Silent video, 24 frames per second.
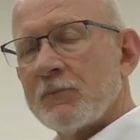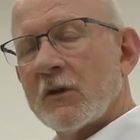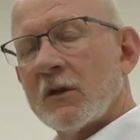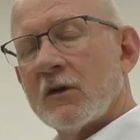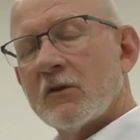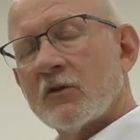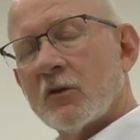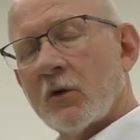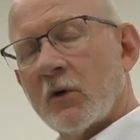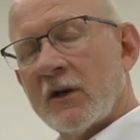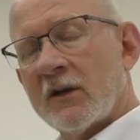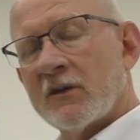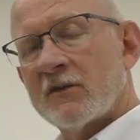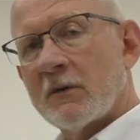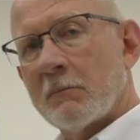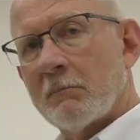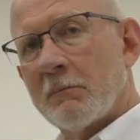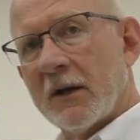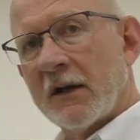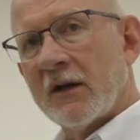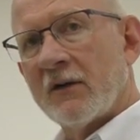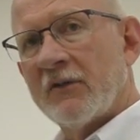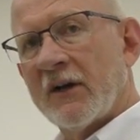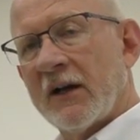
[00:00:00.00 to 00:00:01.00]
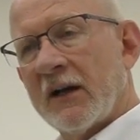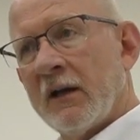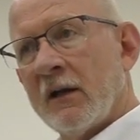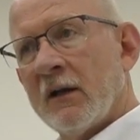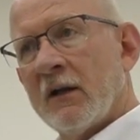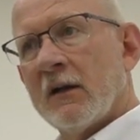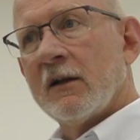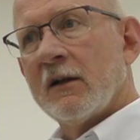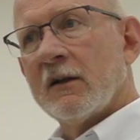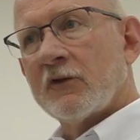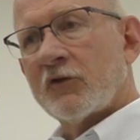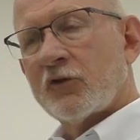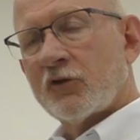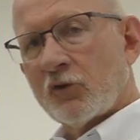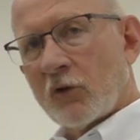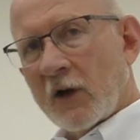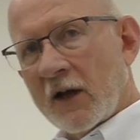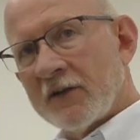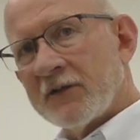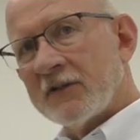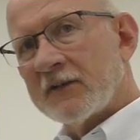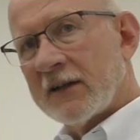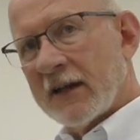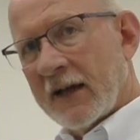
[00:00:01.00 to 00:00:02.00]
So it is a bit of a
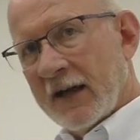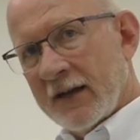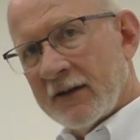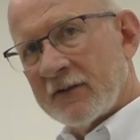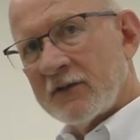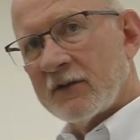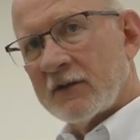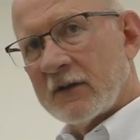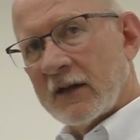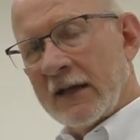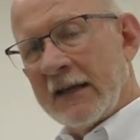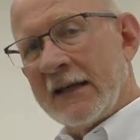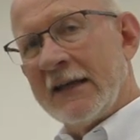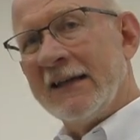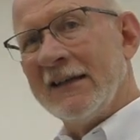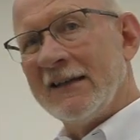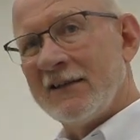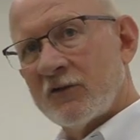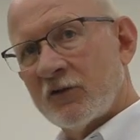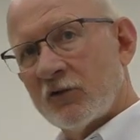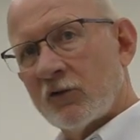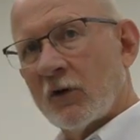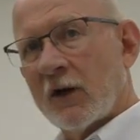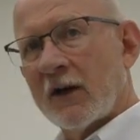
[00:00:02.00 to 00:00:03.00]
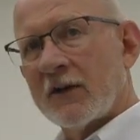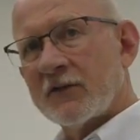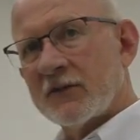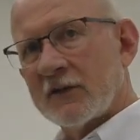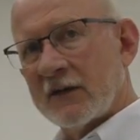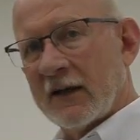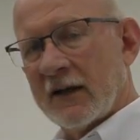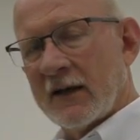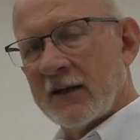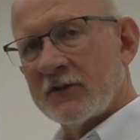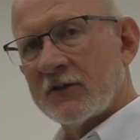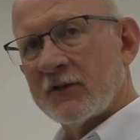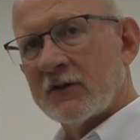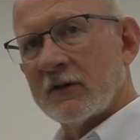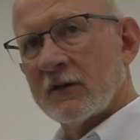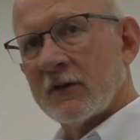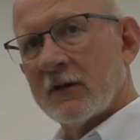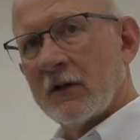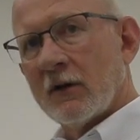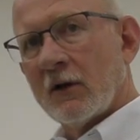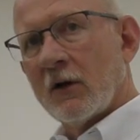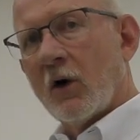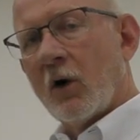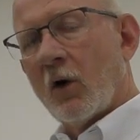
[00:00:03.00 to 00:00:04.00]
stress test, a heat stress test
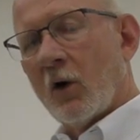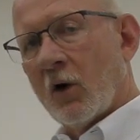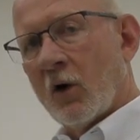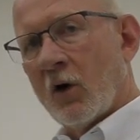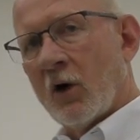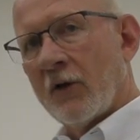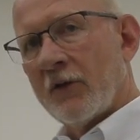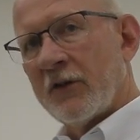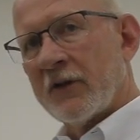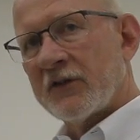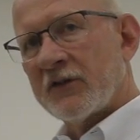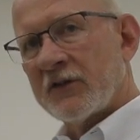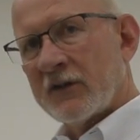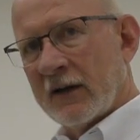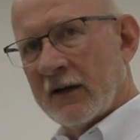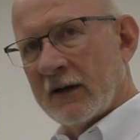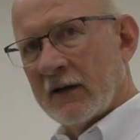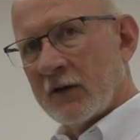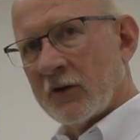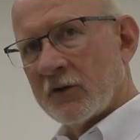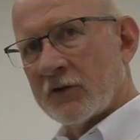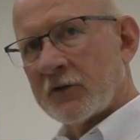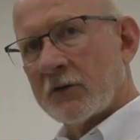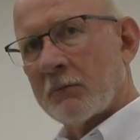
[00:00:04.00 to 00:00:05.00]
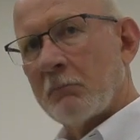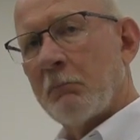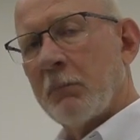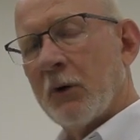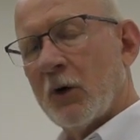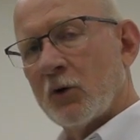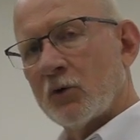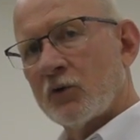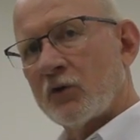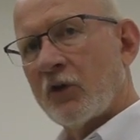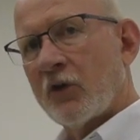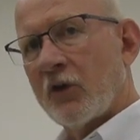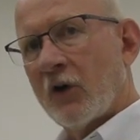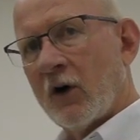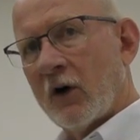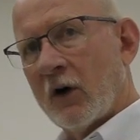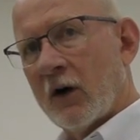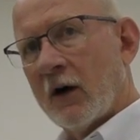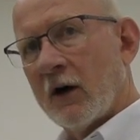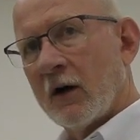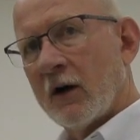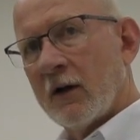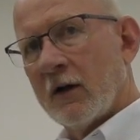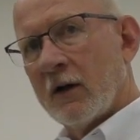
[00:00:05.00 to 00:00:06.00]
on the cells post-thaw
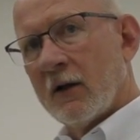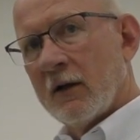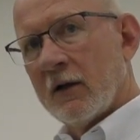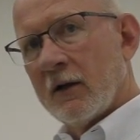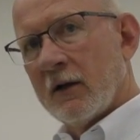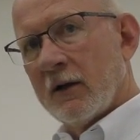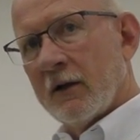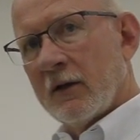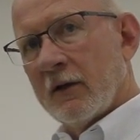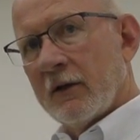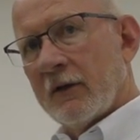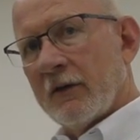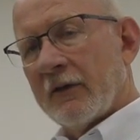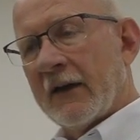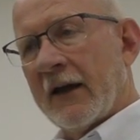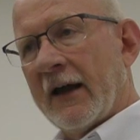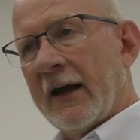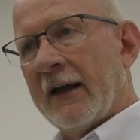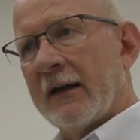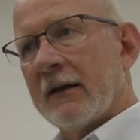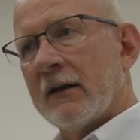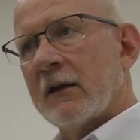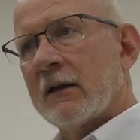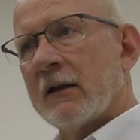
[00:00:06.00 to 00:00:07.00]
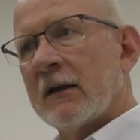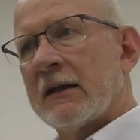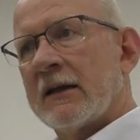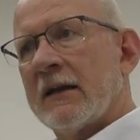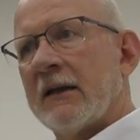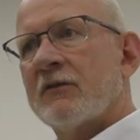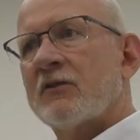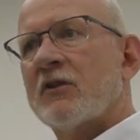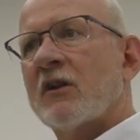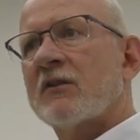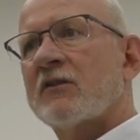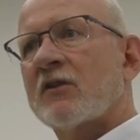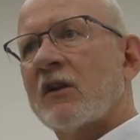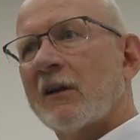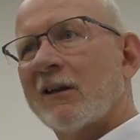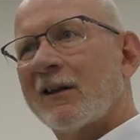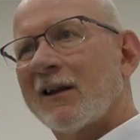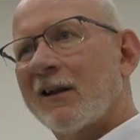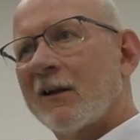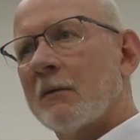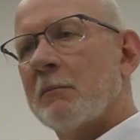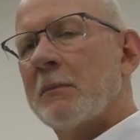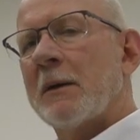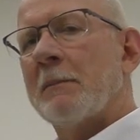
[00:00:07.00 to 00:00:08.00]
that gives us a
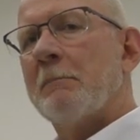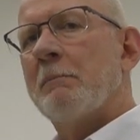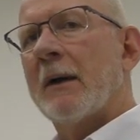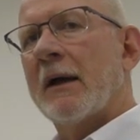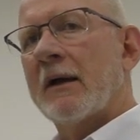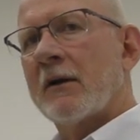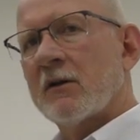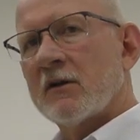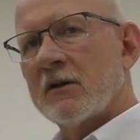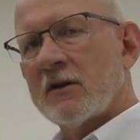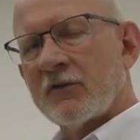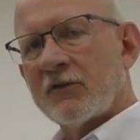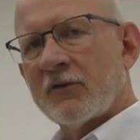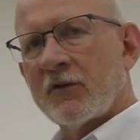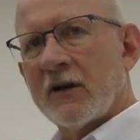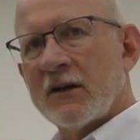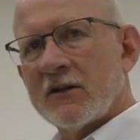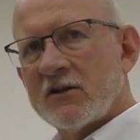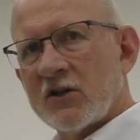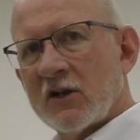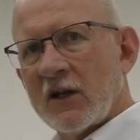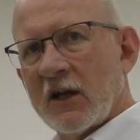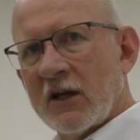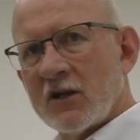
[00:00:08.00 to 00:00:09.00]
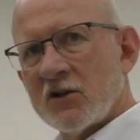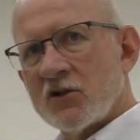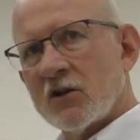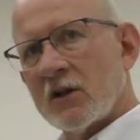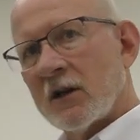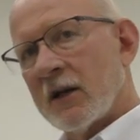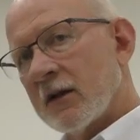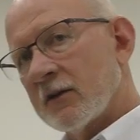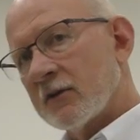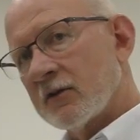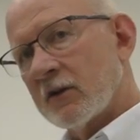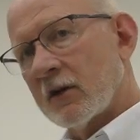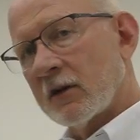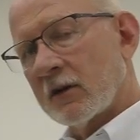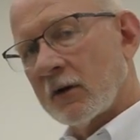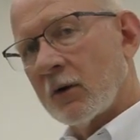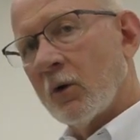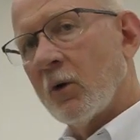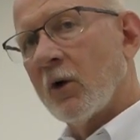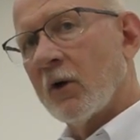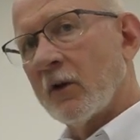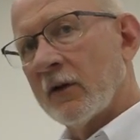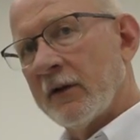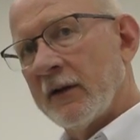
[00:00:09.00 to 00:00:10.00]
little bit better differentiation as to the
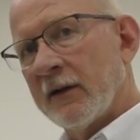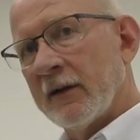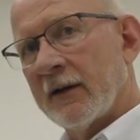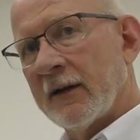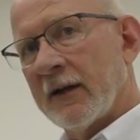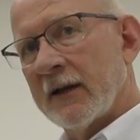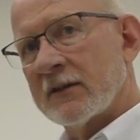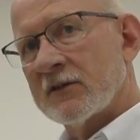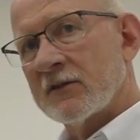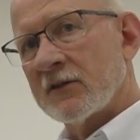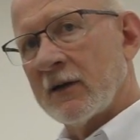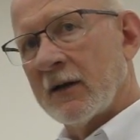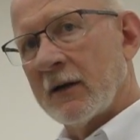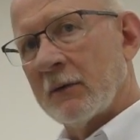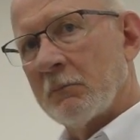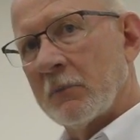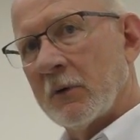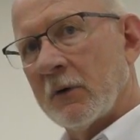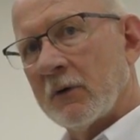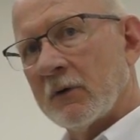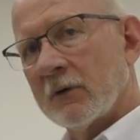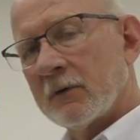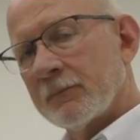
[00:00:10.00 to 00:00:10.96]
quality of that sample.